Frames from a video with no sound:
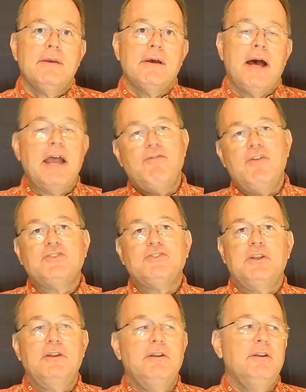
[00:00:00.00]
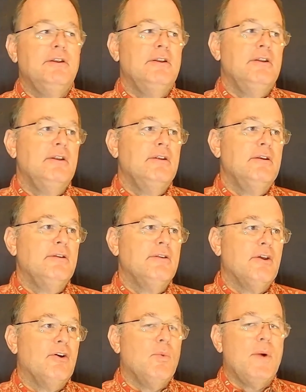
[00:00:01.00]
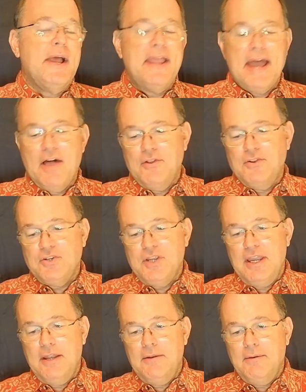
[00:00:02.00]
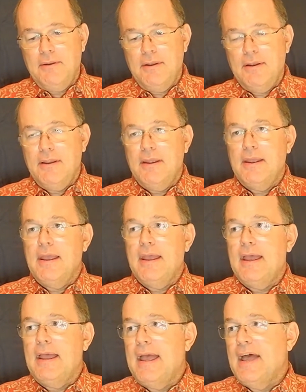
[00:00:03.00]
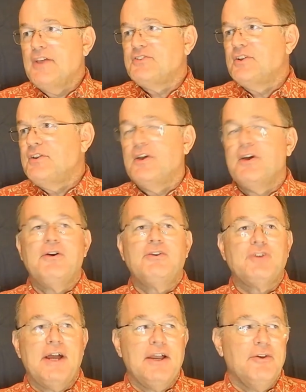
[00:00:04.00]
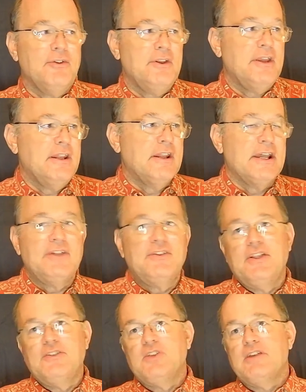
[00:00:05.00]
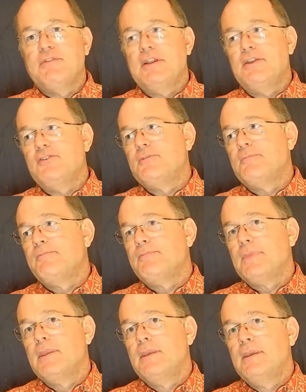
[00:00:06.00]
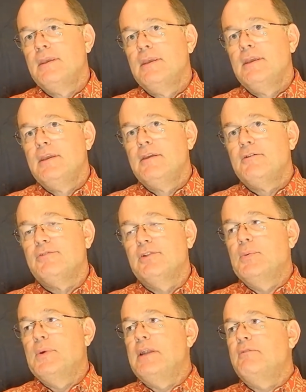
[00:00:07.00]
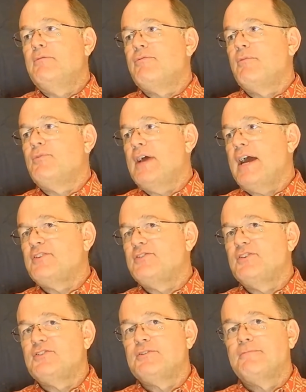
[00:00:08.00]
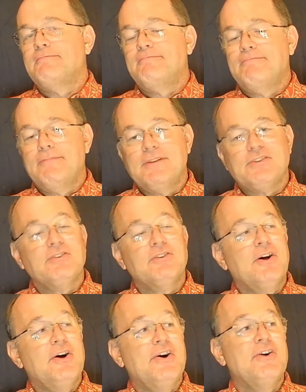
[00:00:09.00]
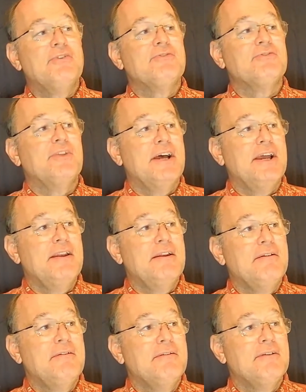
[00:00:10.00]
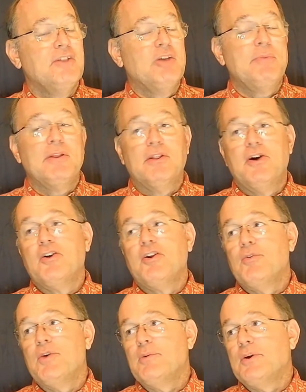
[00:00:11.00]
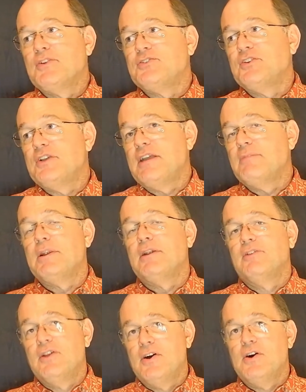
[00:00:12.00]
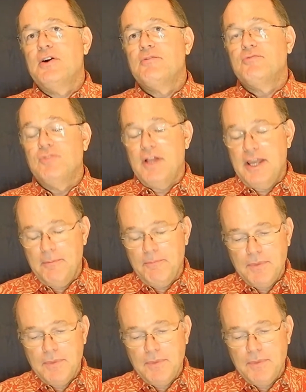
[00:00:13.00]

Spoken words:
I visited the Hawaii Island chain as a young child in the 1970s. Flew in from Texas. It's a long flight. A little bit longer than what it was today, but a long flight.